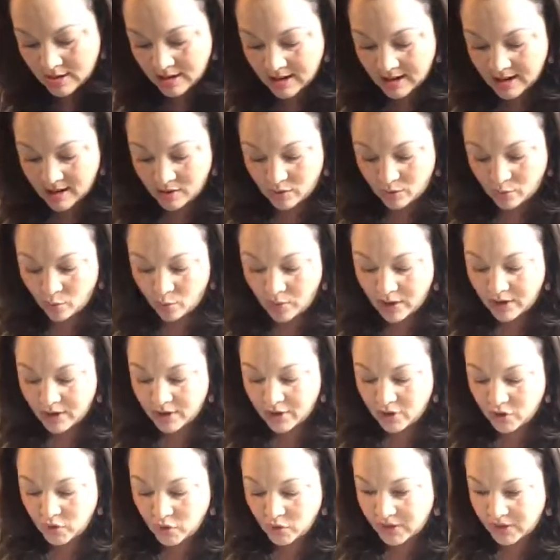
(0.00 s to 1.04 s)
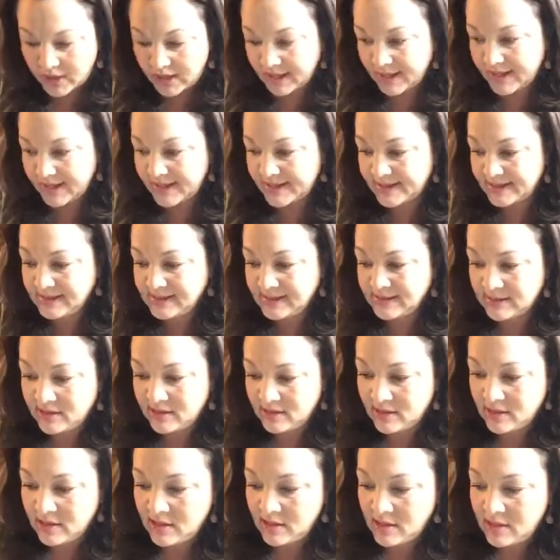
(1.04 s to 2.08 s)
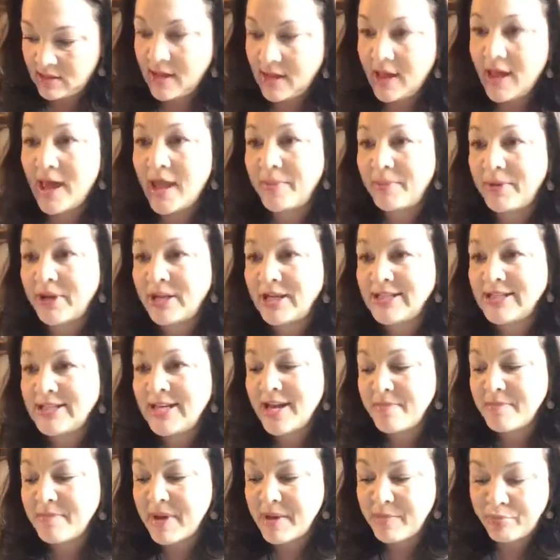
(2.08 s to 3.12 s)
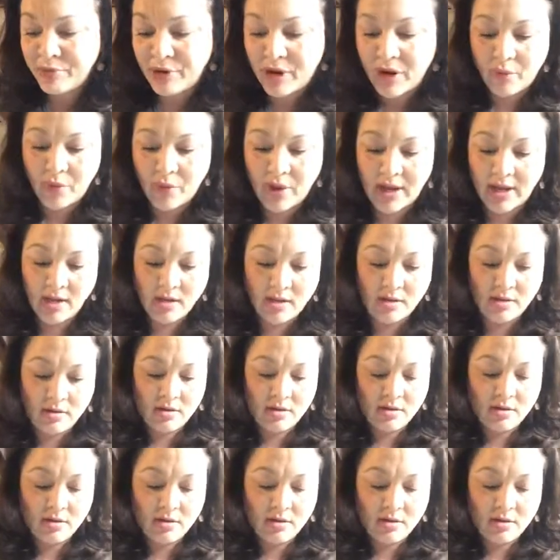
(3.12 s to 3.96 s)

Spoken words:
And where your and is. And I'm going to take my bright white.